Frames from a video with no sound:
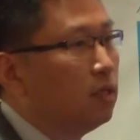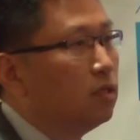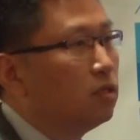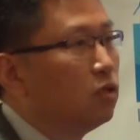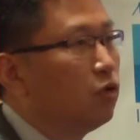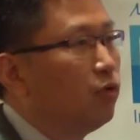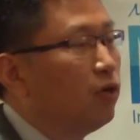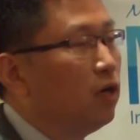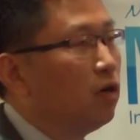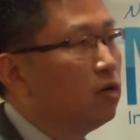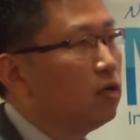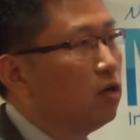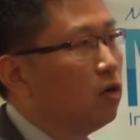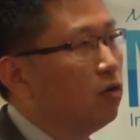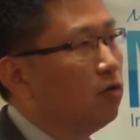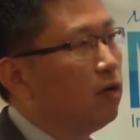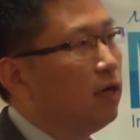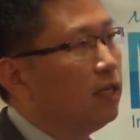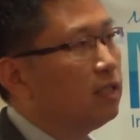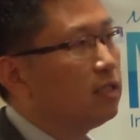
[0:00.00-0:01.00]
So we all
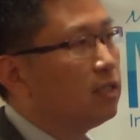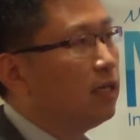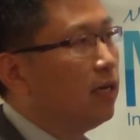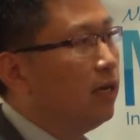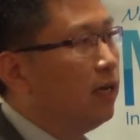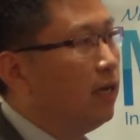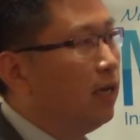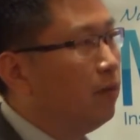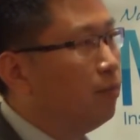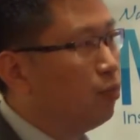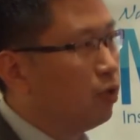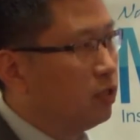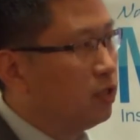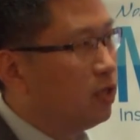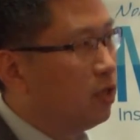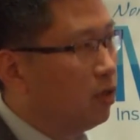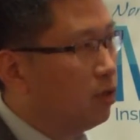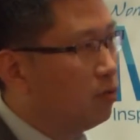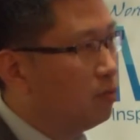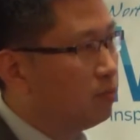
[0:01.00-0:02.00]
know, let's say in
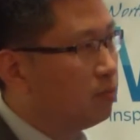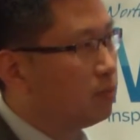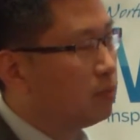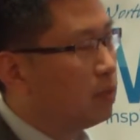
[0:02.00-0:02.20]
Brazil,